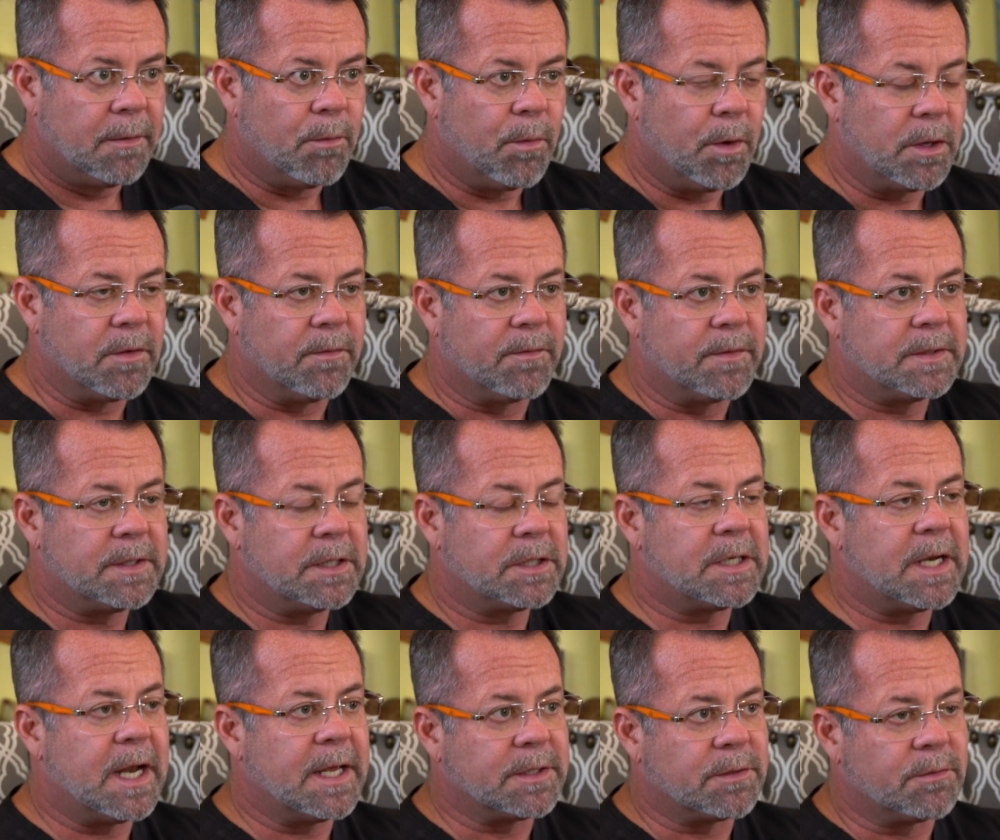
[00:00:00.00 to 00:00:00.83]
when your
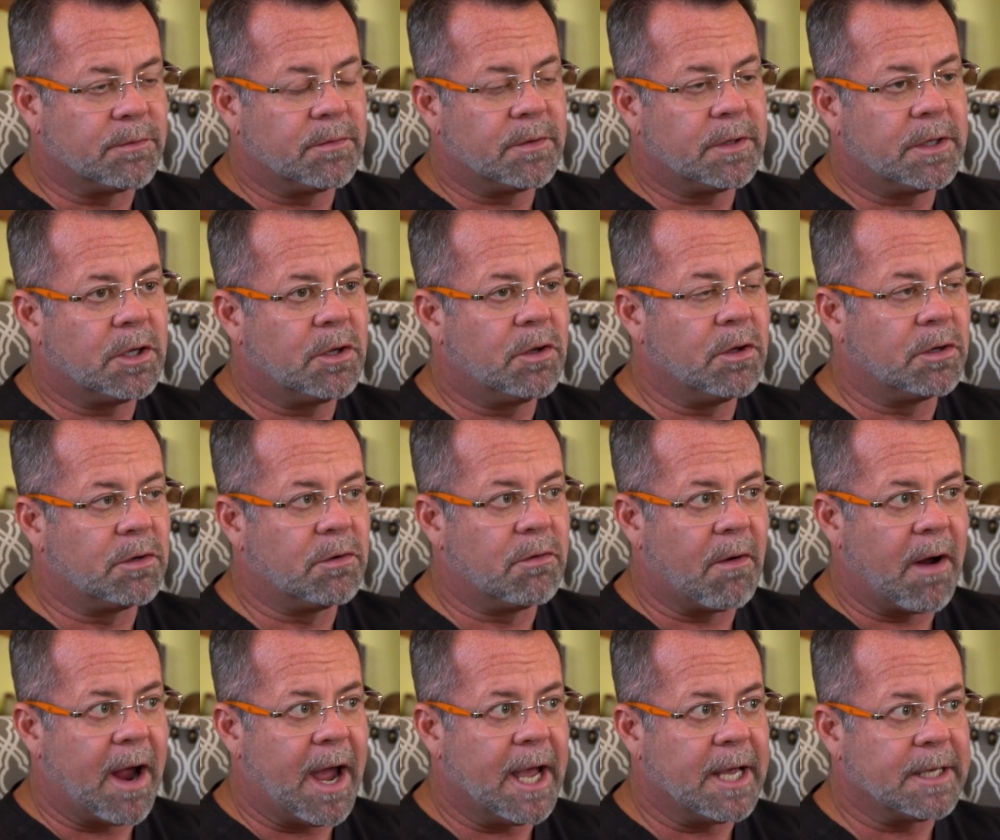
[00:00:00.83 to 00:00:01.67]
physician has a really good
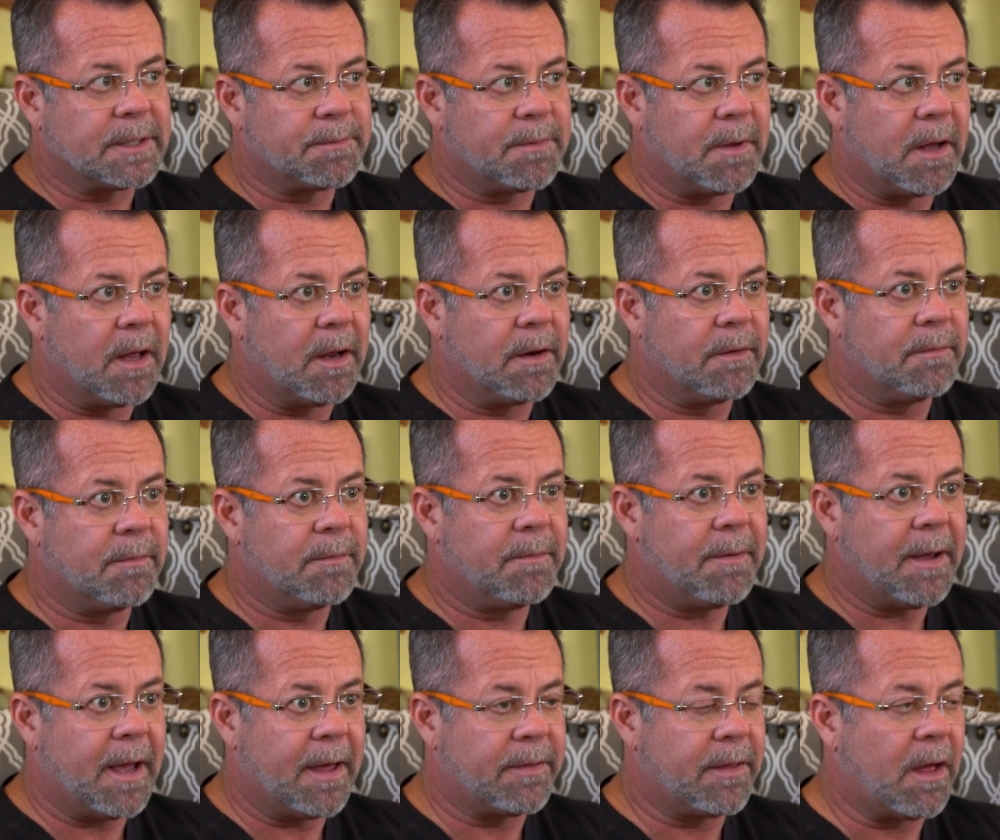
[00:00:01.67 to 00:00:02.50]
grasp on
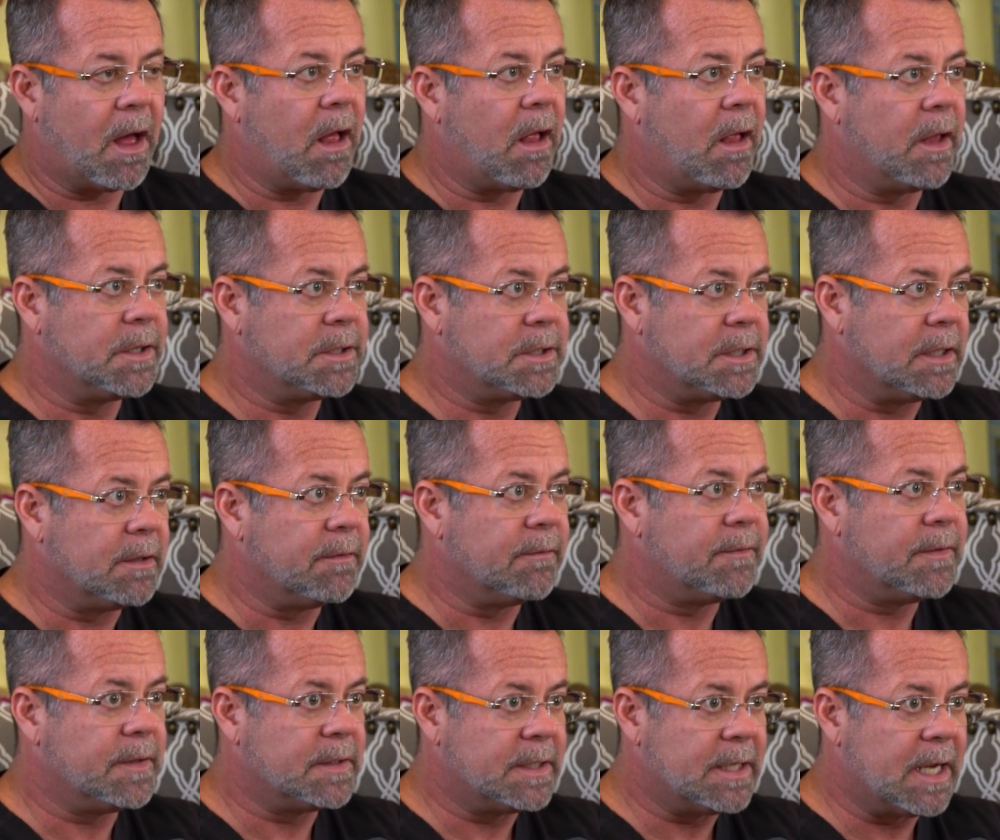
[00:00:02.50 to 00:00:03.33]
pathology
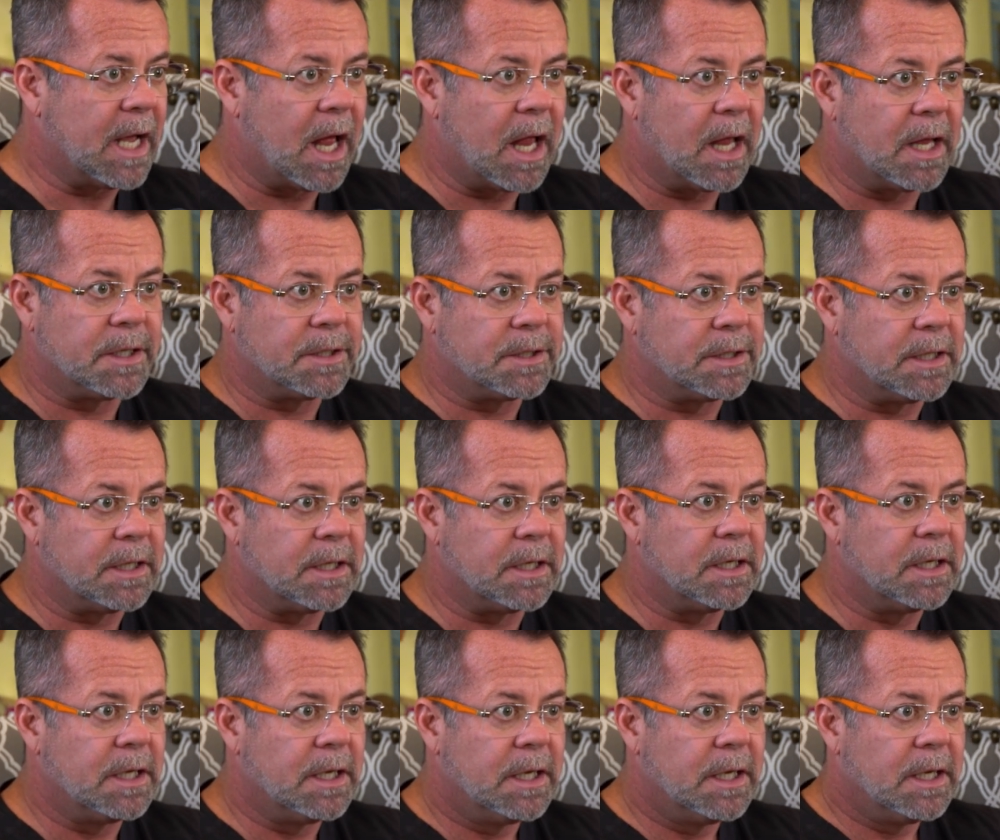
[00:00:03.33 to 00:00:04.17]
and physiology
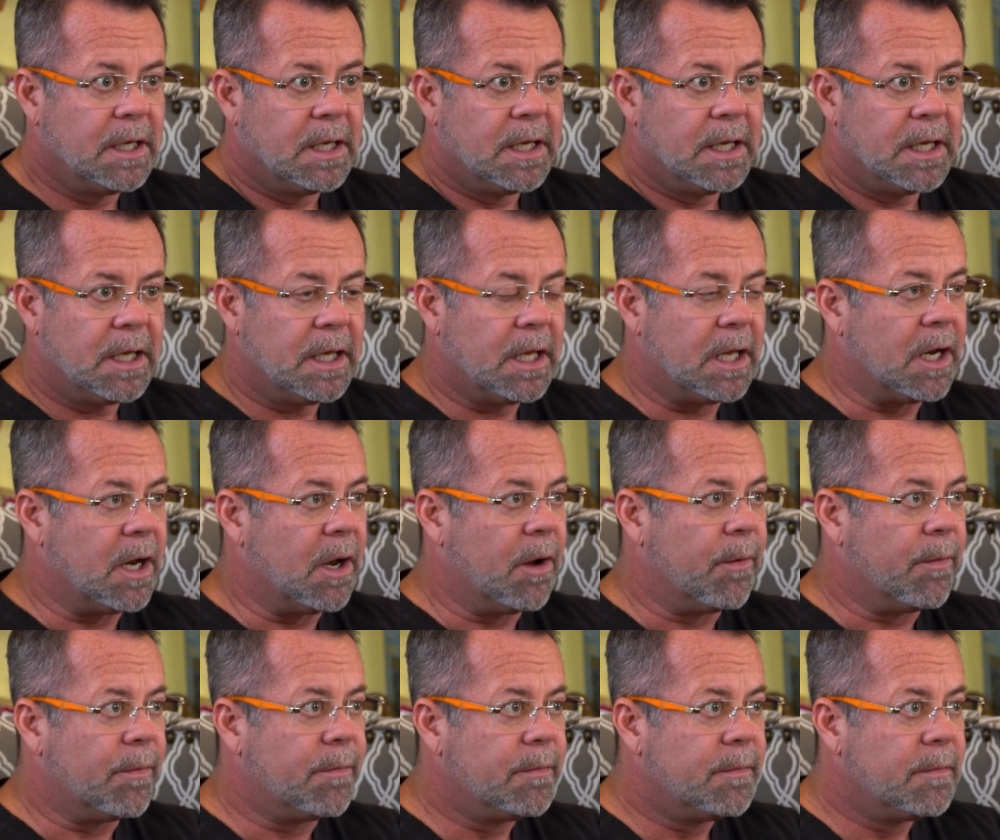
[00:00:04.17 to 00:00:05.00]
and you
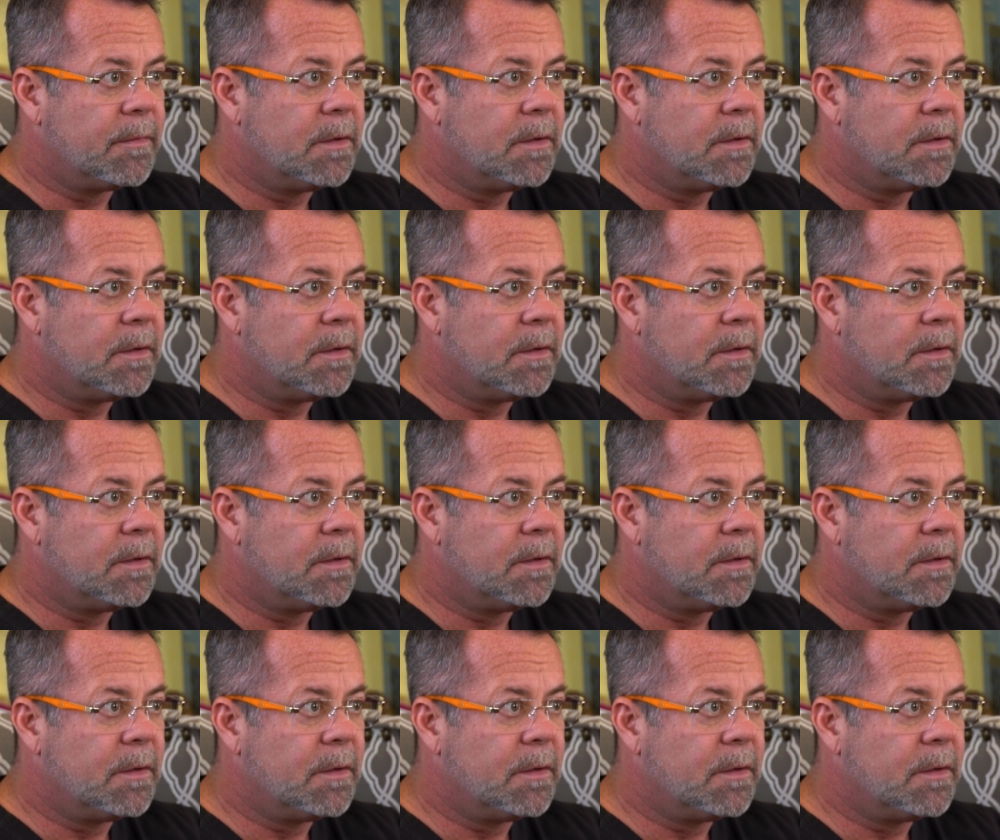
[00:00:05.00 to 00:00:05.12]
know